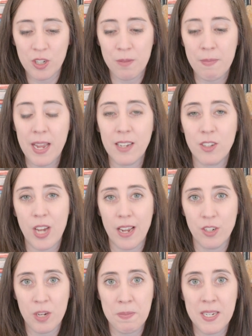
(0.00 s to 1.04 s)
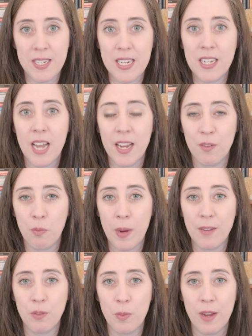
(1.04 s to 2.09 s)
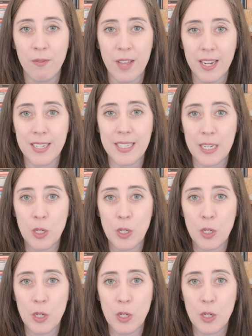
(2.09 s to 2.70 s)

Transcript: to make ChatGPT kind of wave the white flag and say,